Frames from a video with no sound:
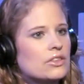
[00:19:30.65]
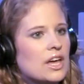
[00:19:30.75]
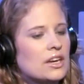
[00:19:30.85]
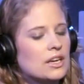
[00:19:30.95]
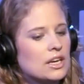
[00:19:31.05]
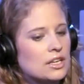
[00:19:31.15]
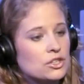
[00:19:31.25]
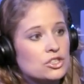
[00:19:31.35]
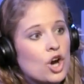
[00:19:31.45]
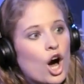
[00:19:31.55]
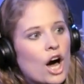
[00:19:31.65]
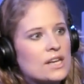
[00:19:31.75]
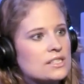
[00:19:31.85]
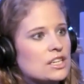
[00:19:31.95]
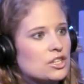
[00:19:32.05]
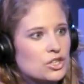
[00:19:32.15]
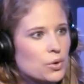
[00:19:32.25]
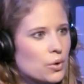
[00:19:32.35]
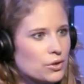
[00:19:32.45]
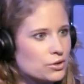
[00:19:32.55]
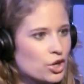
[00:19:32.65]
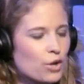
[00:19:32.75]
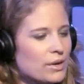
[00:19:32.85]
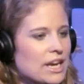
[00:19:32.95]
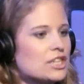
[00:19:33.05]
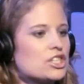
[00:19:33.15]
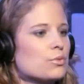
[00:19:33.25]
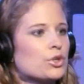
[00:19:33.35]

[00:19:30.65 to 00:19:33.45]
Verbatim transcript: then in causing your termination,